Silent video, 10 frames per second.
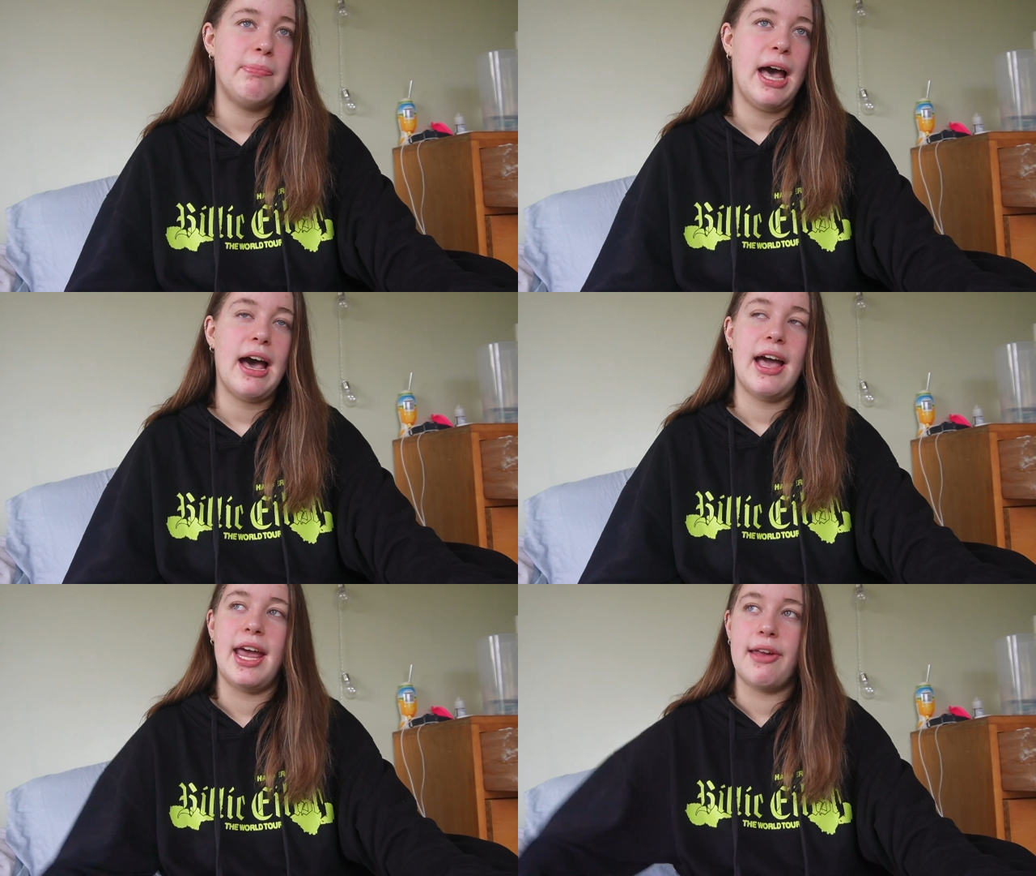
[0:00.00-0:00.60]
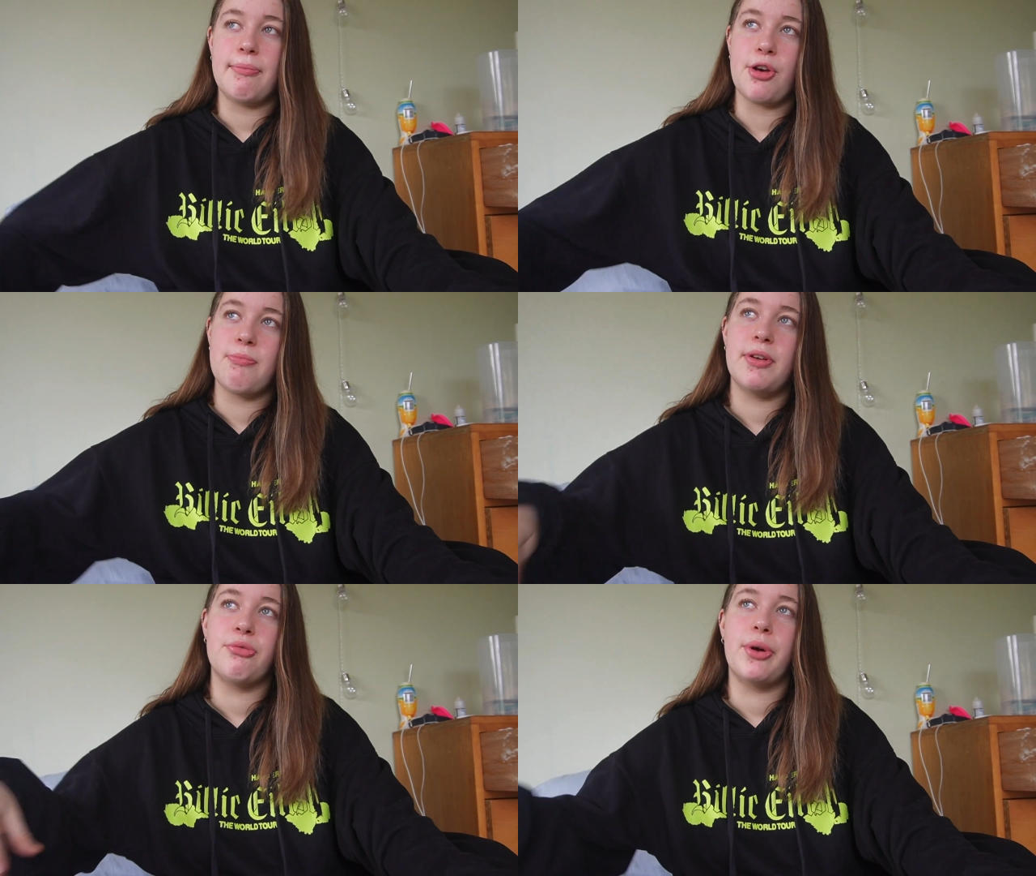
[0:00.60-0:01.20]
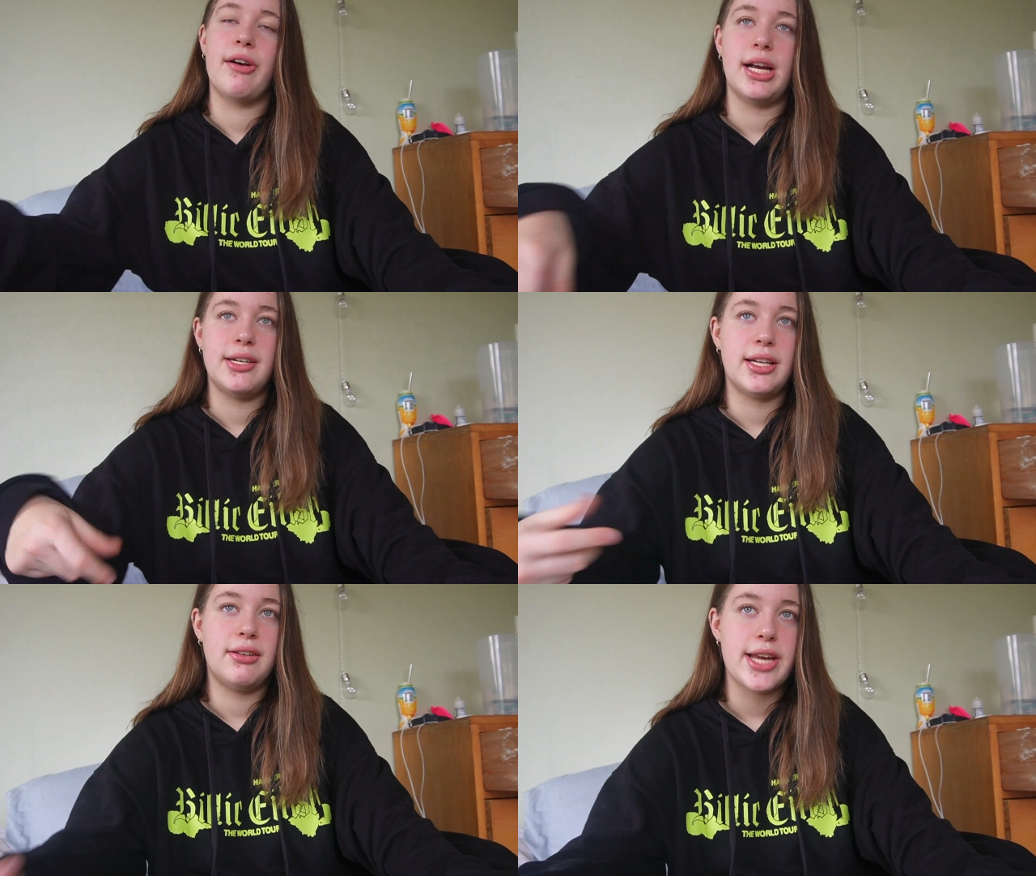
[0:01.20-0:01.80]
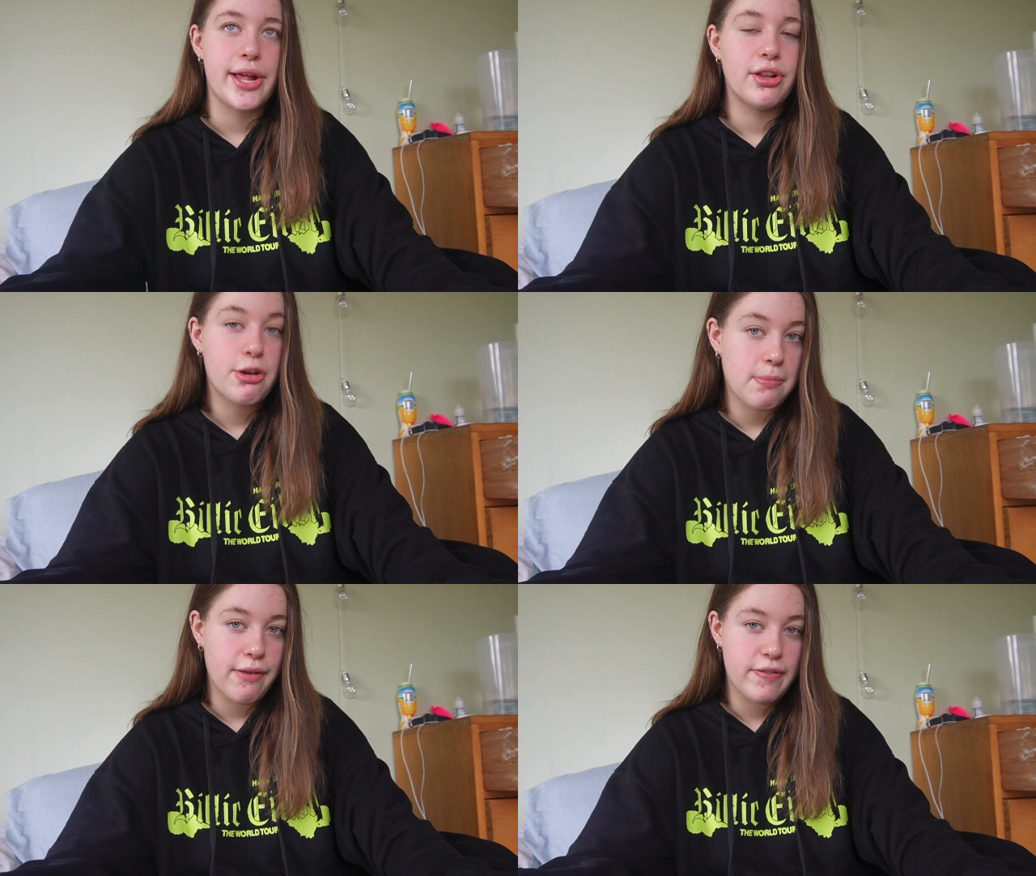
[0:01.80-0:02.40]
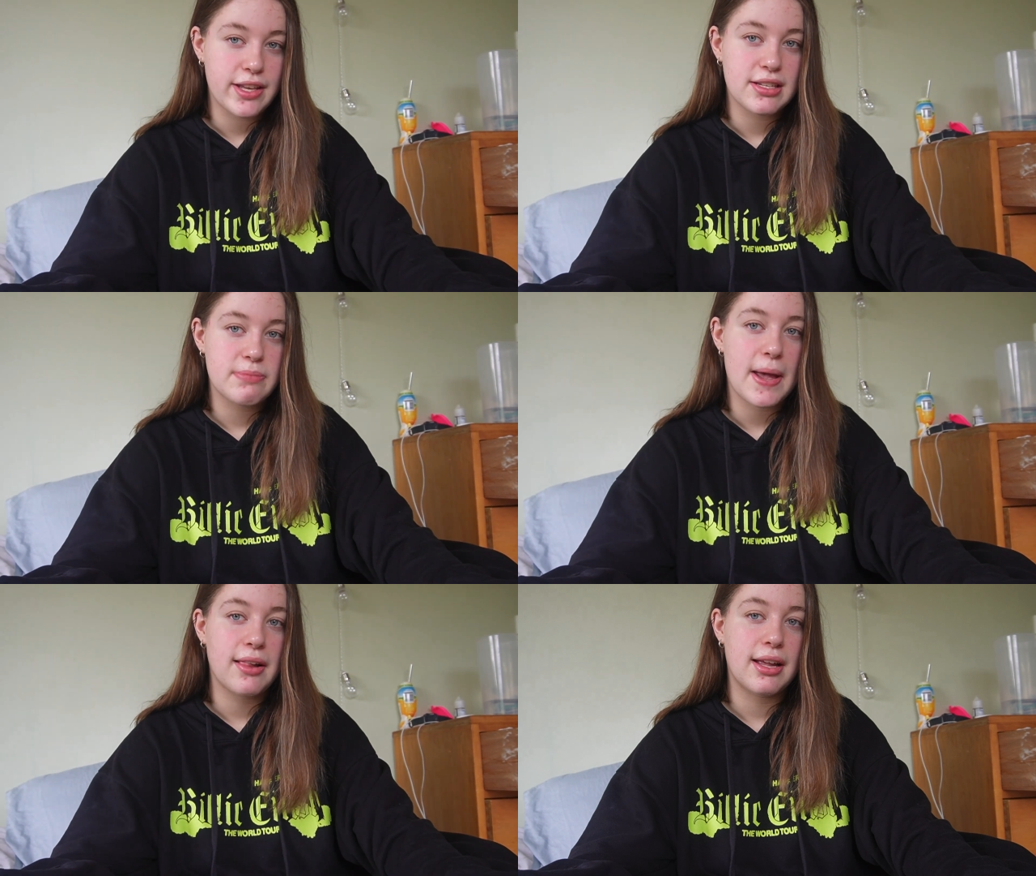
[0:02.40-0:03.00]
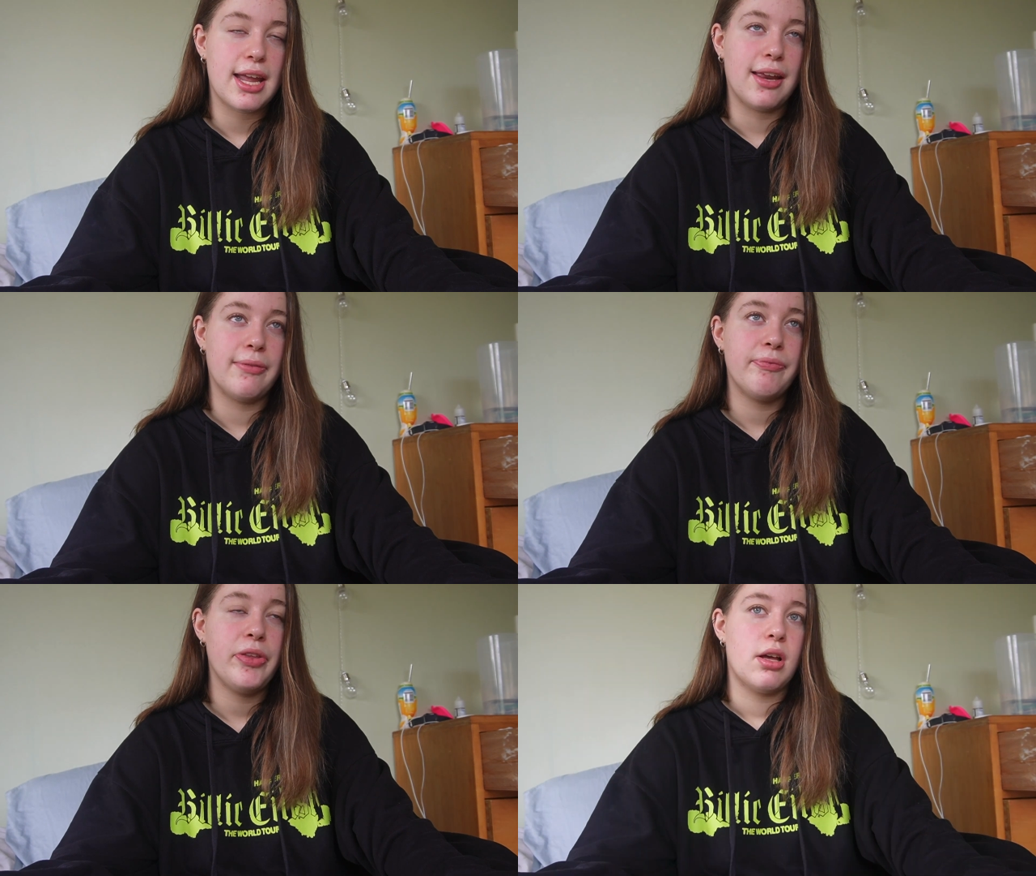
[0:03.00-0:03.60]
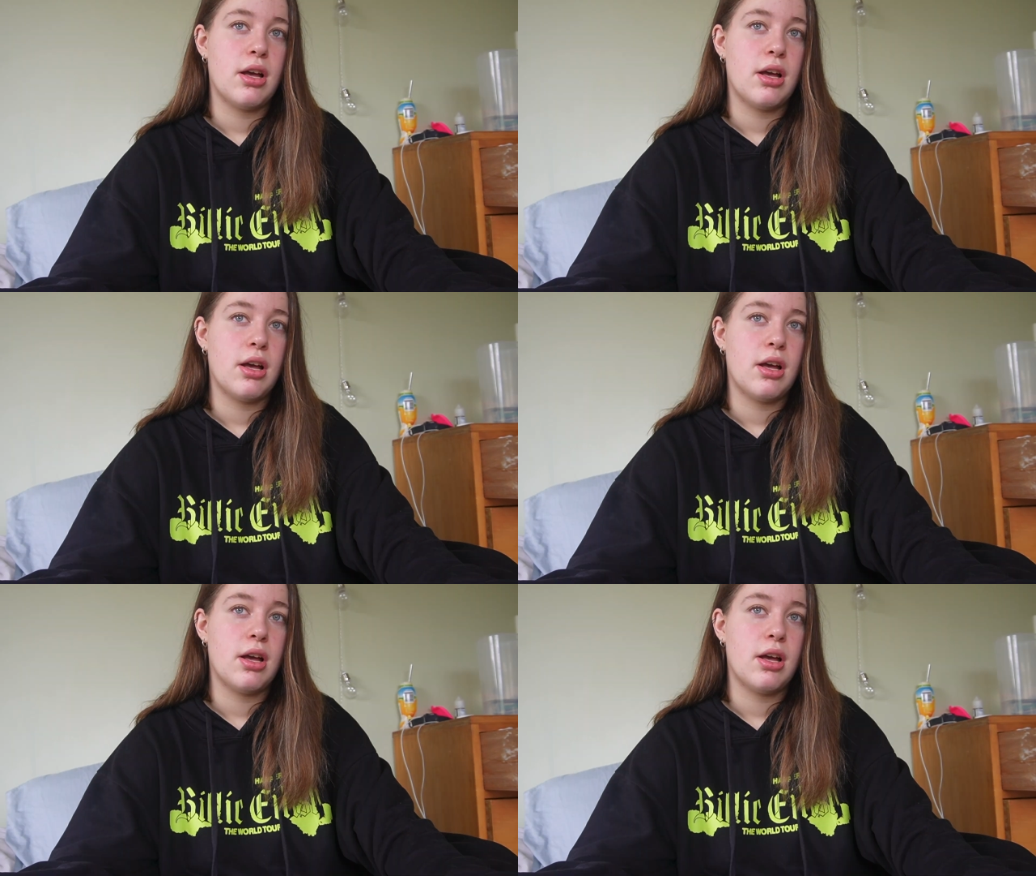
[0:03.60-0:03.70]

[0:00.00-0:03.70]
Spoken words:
But I had a moment where I did download my fitness pal again.